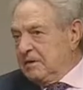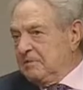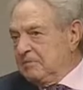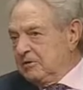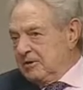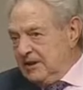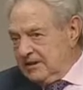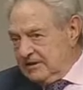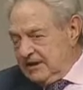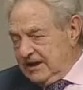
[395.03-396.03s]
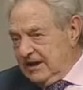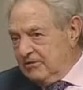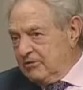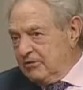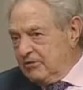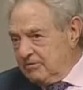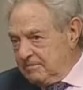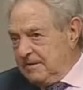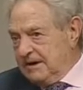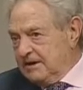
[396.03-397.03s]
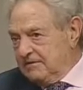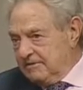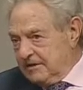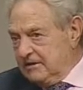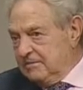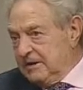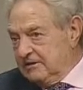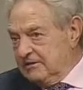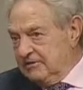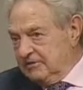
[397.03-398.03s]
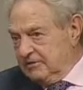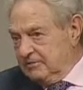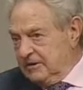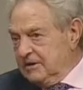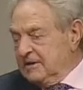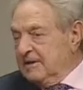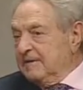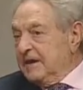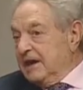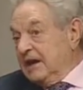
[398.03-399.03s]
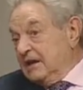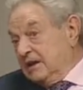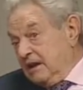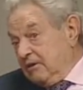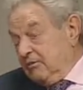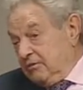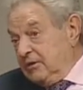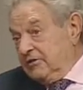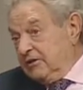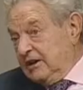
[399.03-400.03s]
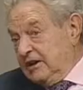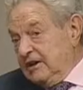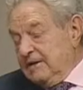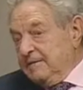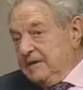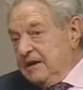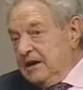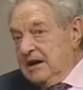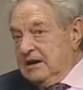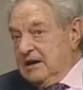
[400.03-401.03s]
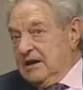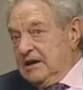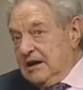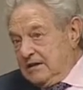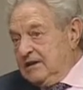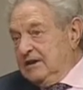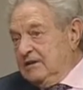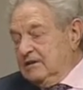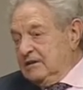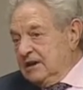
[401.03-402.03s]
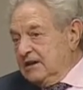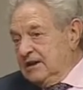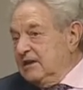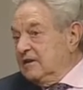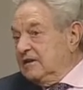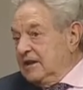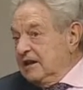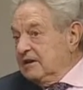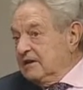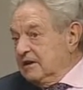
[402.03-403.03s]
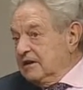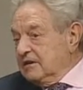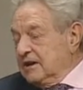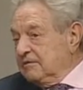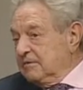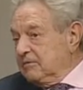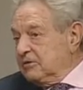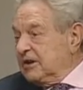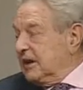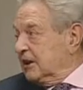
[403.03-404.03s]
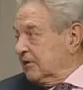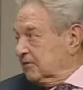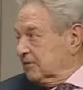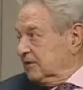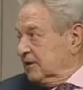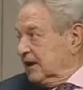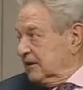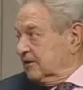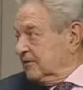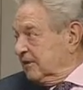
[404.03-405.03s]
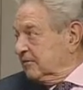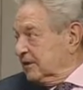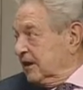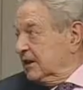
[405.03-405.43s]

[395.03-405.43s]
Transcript: bubble and the error of market fundamentalism. And honestly, I, I, did, I didn't think that we would get out of the 97,